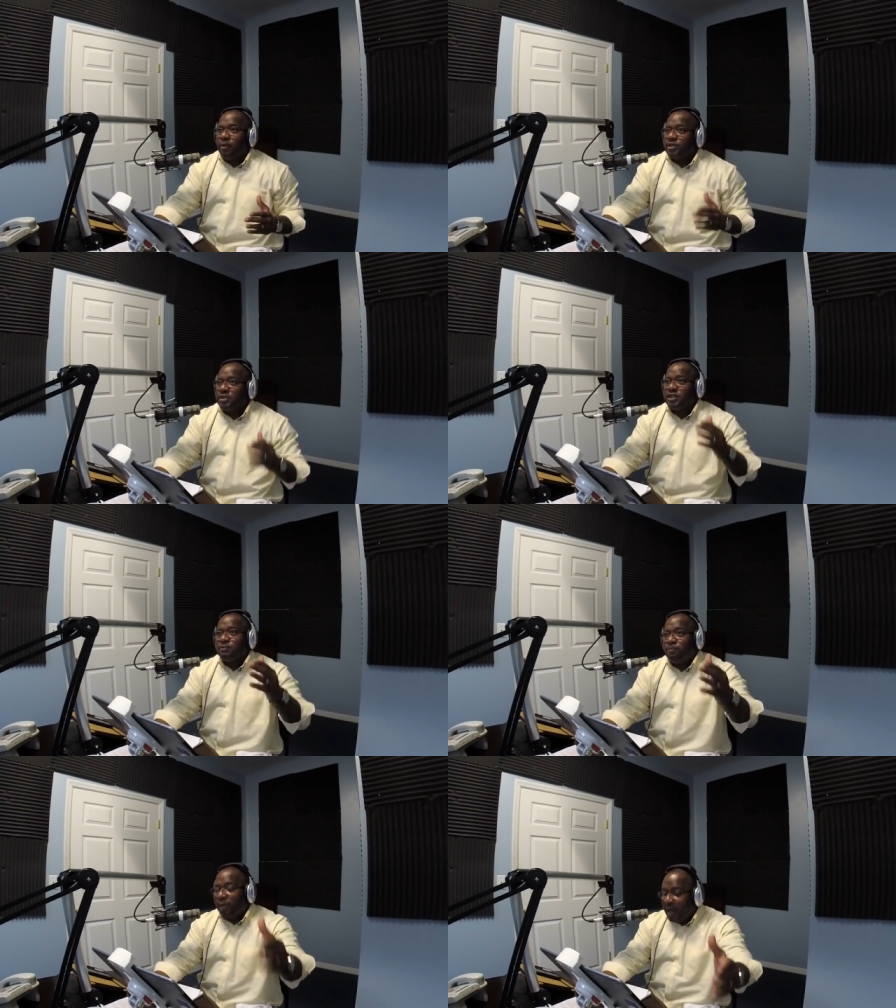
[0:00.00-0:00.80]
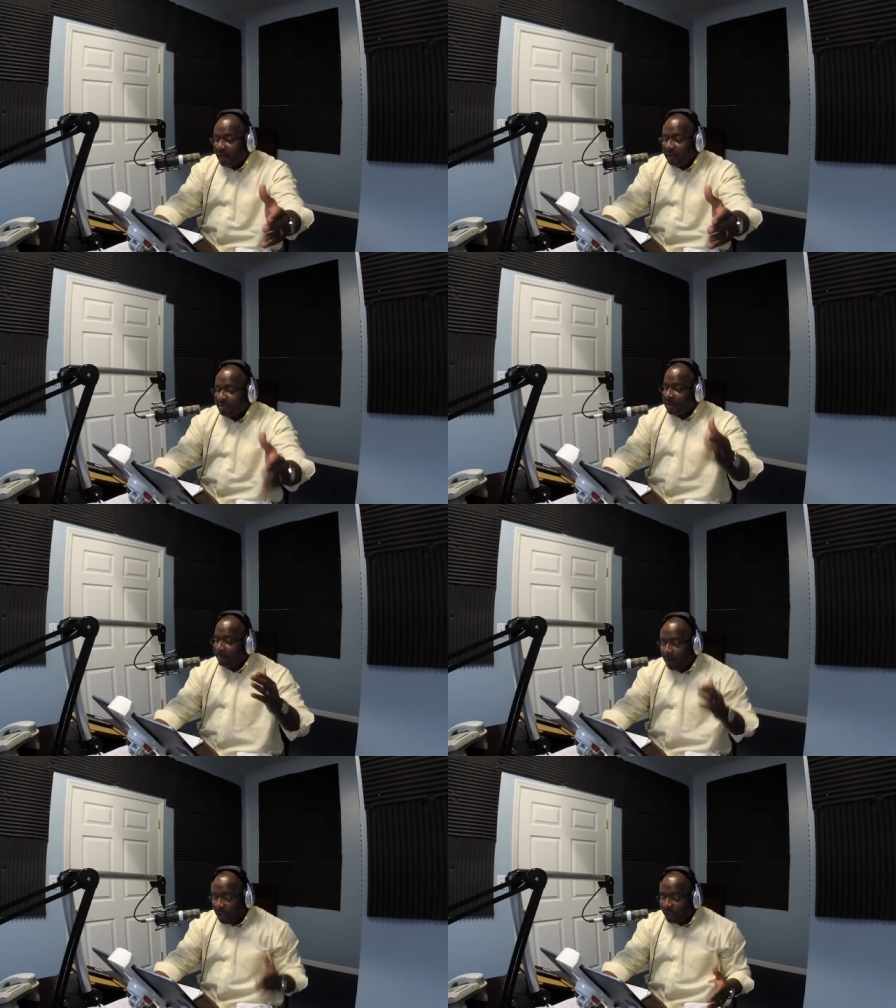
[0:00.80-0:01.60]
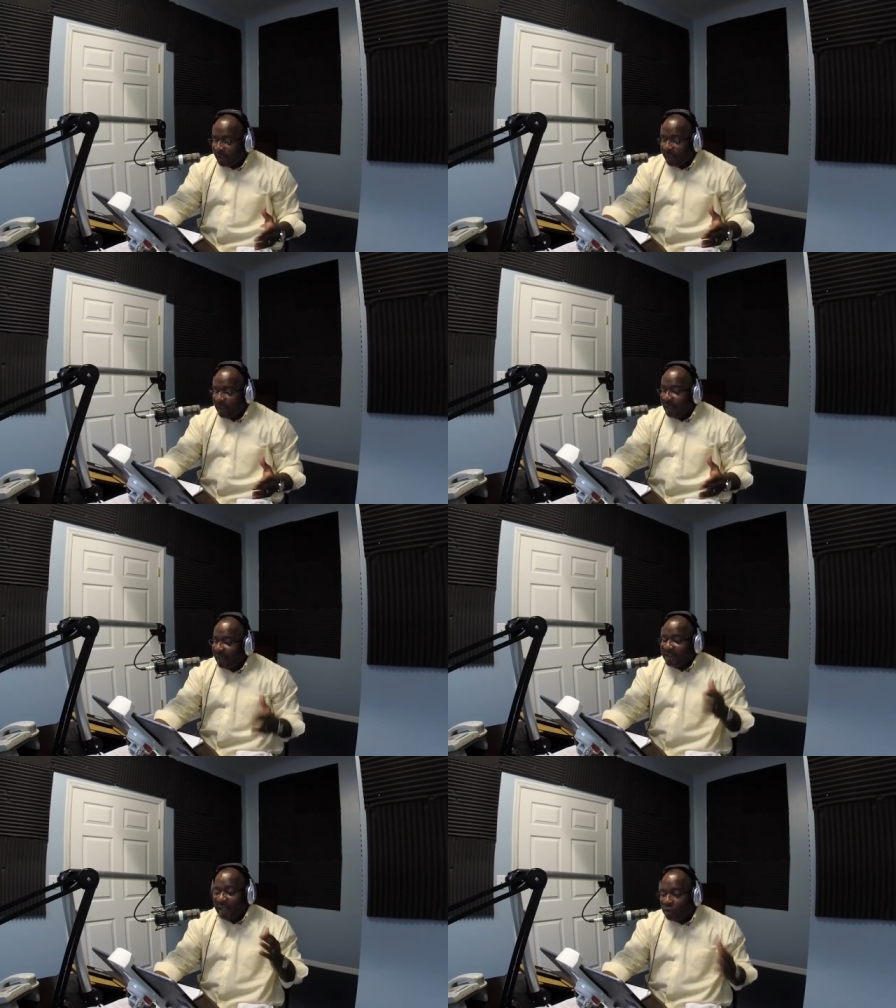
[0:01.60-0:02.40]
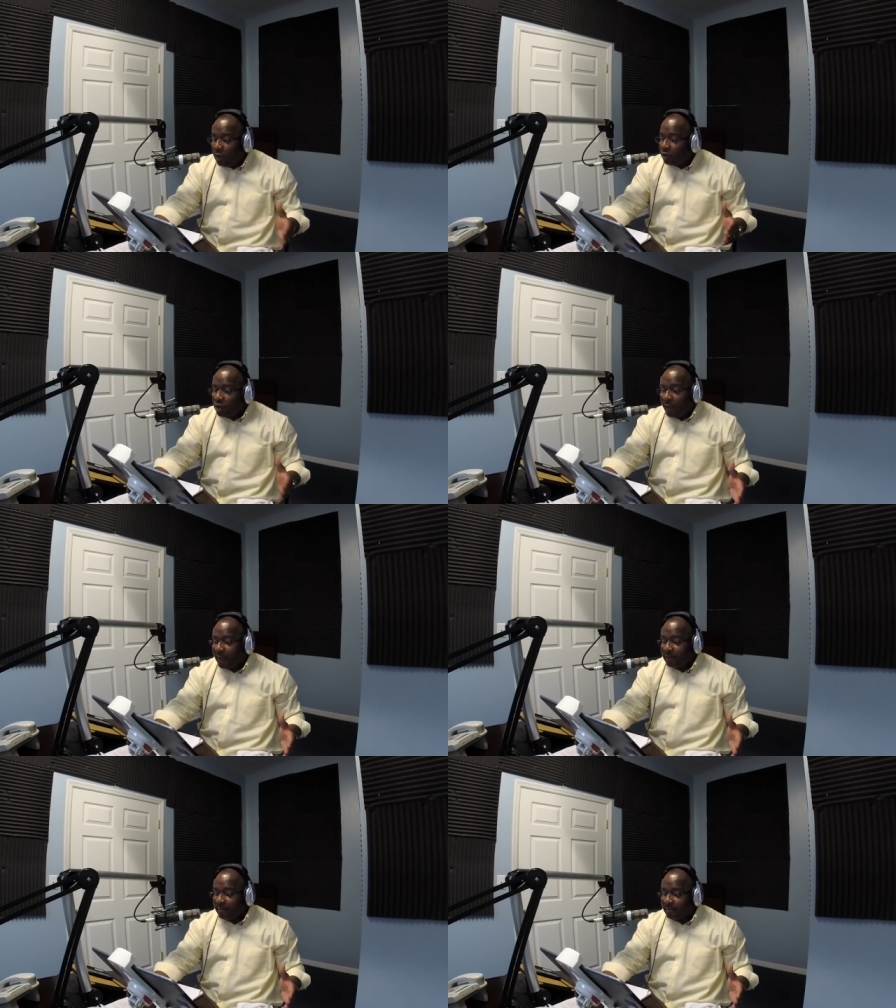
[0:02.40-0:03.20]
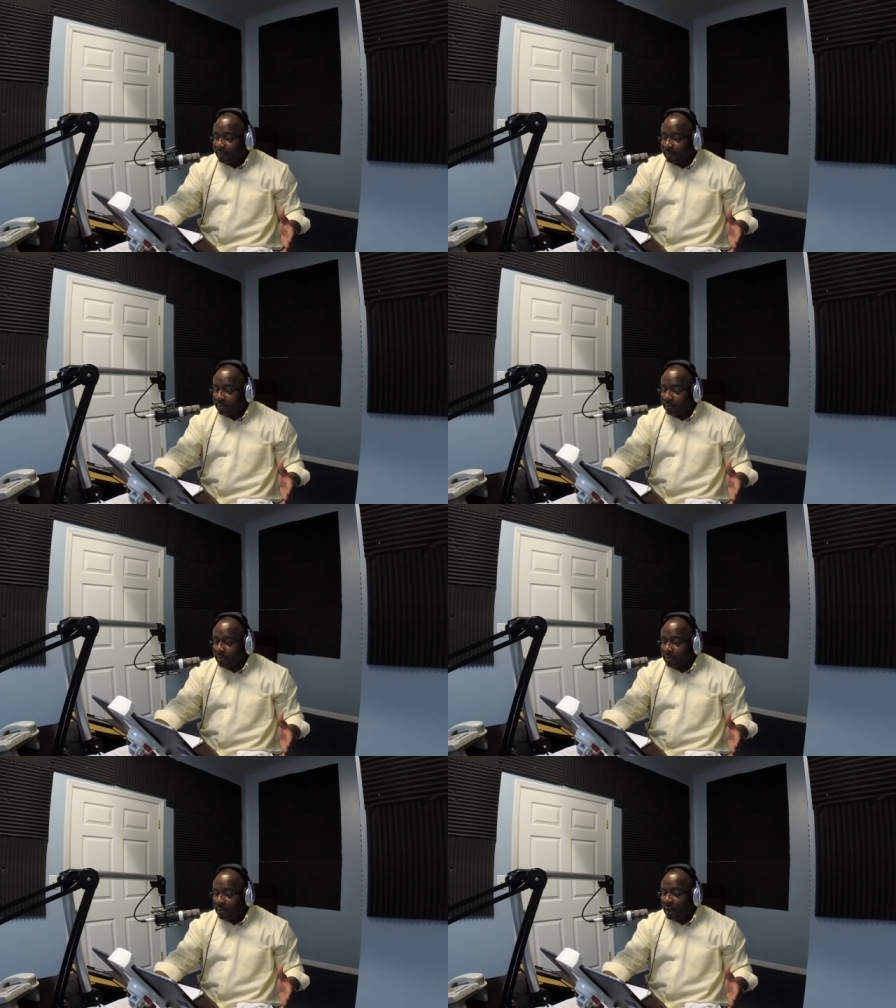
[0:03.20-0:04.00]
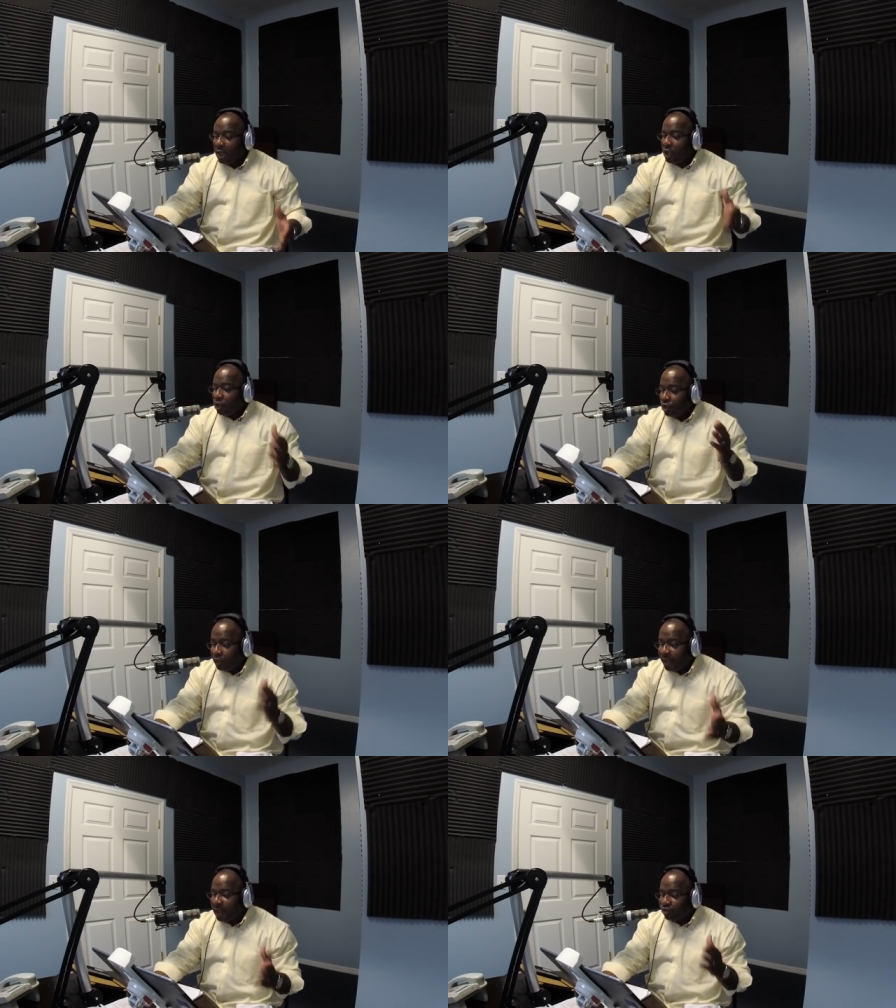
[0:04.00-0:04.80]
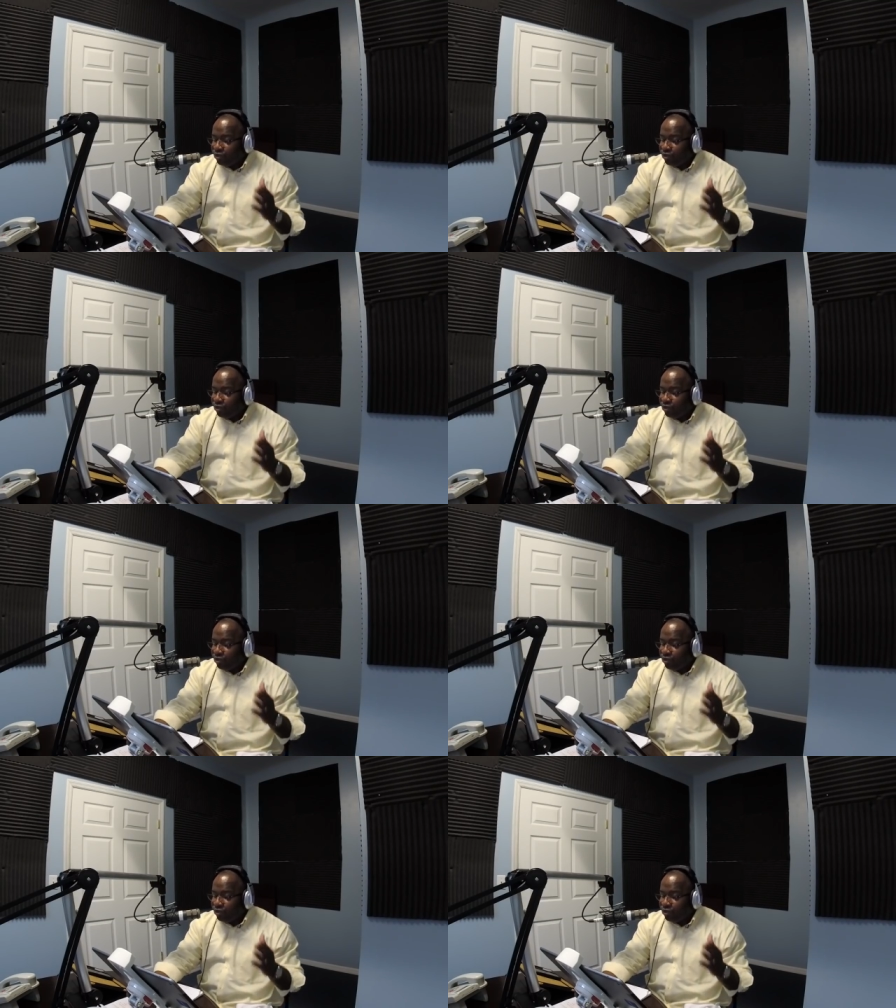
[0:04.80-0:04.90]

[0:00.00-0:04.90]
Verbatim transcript: which is his blood symbolically. He said, Don't do it. You cannot